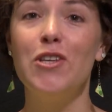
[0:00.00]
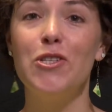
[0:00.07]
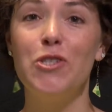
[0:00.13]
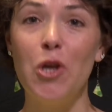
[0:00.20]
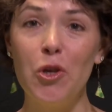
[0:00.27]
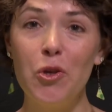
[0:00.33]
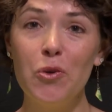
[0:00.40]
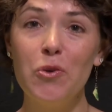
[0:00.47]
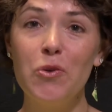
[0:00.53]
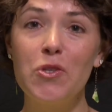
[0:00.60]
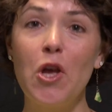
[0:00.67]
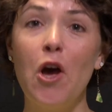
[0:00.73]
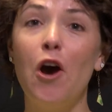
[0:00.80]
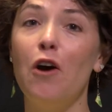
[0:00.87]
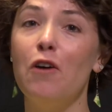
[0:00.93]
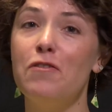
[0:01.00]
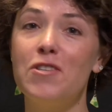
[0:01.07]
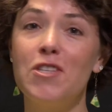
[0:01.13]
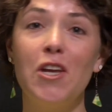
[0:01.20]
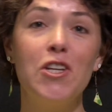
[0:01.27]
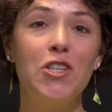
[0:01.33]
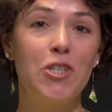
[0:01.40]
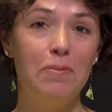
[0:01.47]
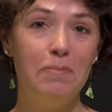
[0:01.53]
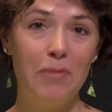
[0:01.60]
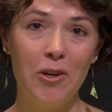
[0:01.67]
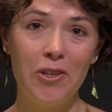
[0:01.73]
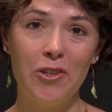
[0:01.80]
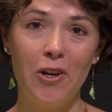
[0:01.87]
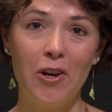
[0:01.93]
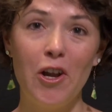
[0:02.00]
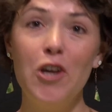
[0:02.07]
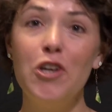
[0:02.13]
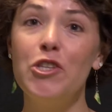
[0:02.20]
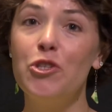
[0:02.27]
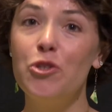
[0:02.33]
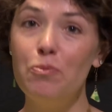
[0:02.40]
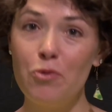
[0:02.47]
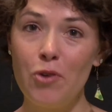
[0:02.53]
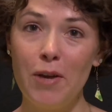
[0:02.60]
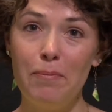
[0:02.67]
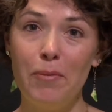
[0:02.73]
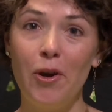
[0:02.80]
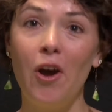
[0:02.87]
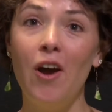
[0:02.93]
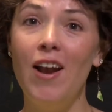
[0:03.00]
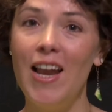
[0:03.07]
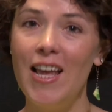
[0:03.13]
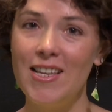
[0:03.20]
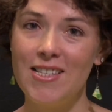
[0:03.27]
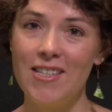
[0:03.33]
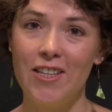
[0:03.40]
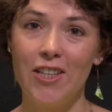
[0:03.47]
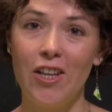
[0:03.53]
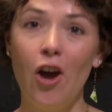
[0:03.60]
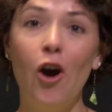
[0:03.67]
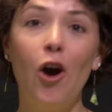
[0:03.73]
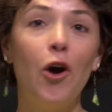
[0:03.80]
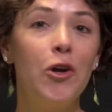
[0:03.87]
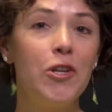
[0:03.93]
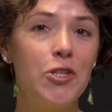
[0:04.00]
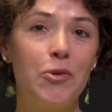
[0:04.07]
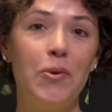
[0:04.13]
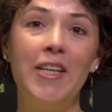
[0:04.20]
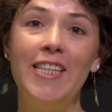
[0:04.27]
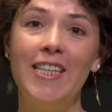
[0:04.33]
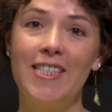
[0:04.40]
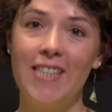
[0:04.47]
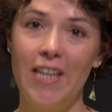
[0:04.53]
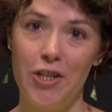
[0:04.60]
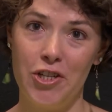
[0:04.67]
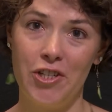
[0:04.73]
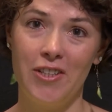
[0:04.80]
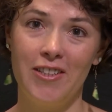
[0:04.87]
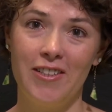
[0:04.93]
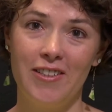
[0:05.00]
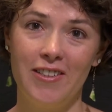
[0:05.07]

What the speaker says: the use of such a model to prepare a lesson or a training session.